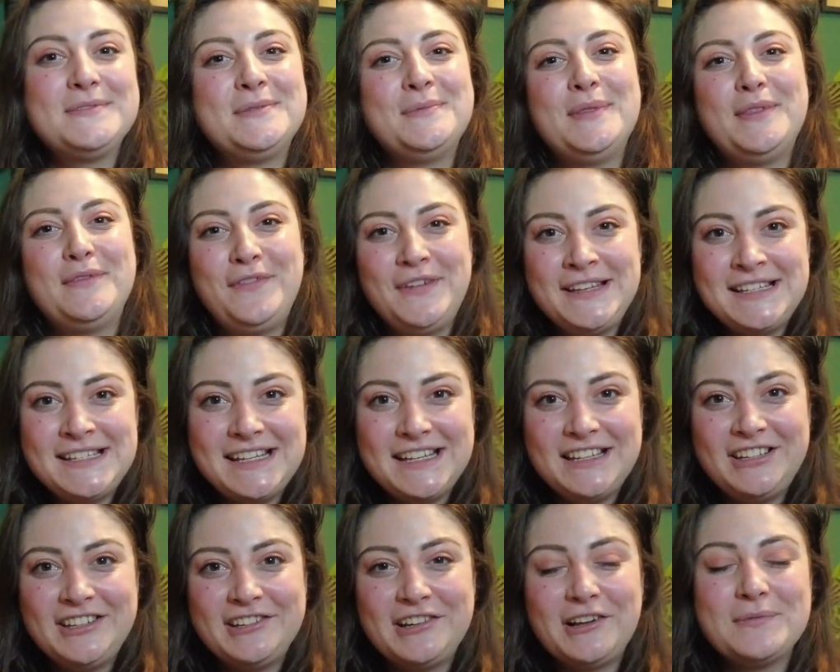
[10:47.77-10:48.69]
some of the
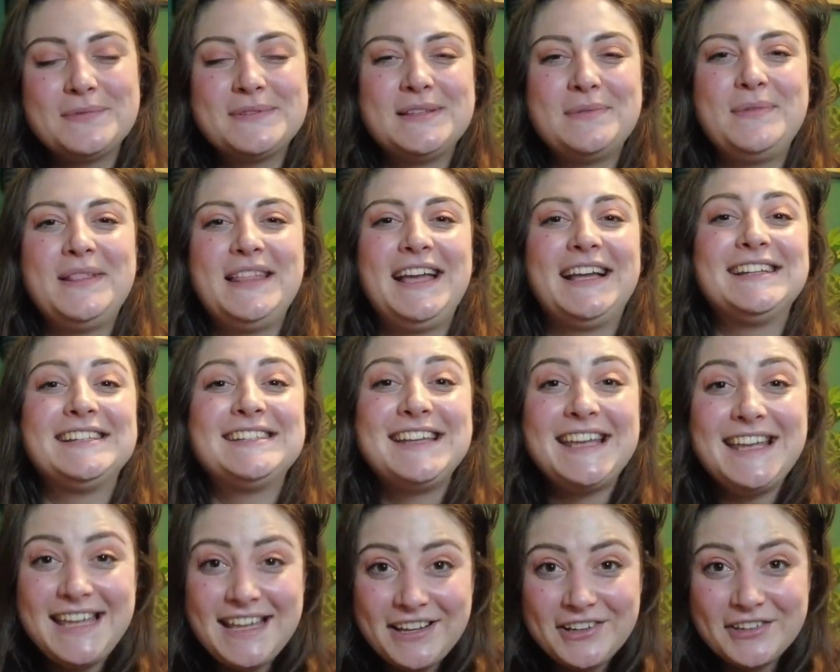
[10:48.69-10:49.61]
vintage shops, some of the
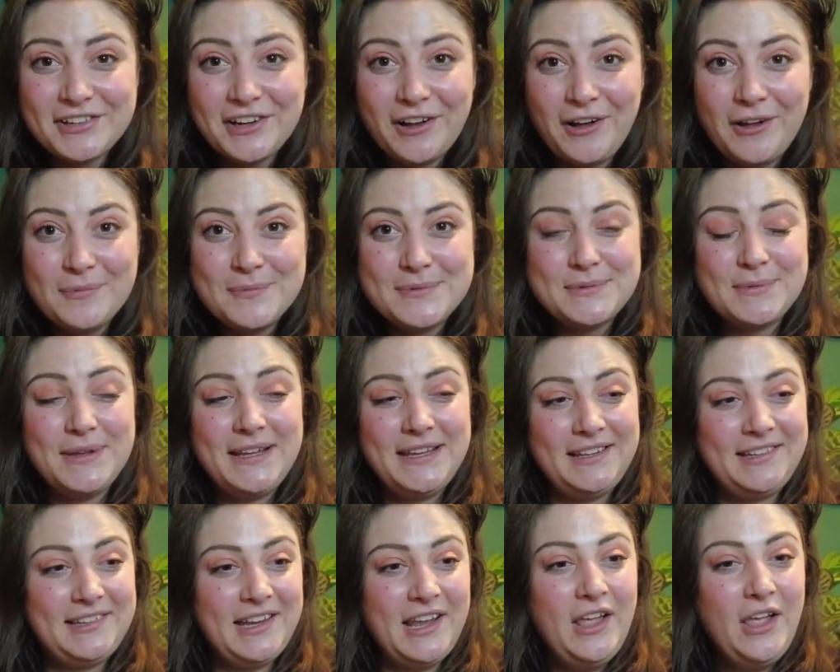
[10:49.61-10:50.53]
antique shops,
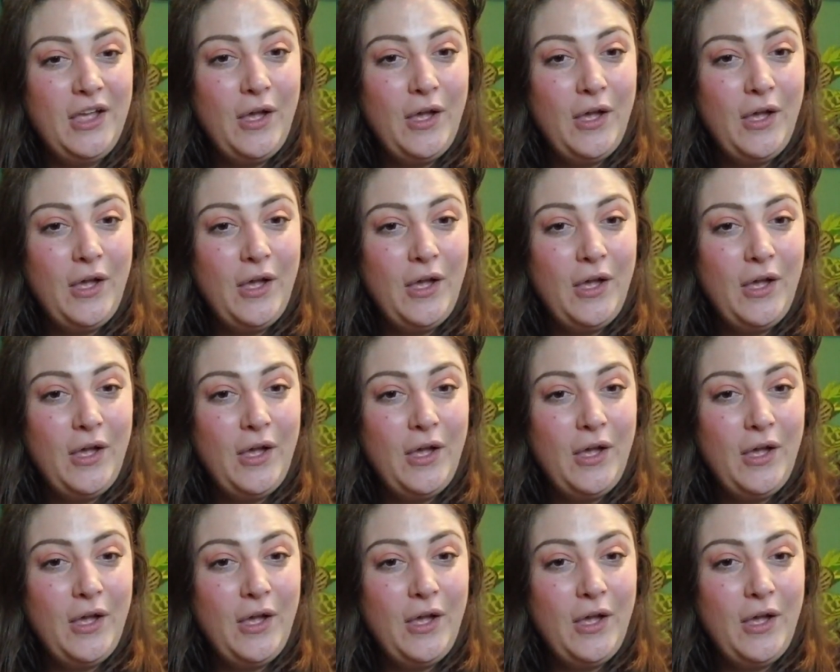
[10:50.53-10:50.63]
which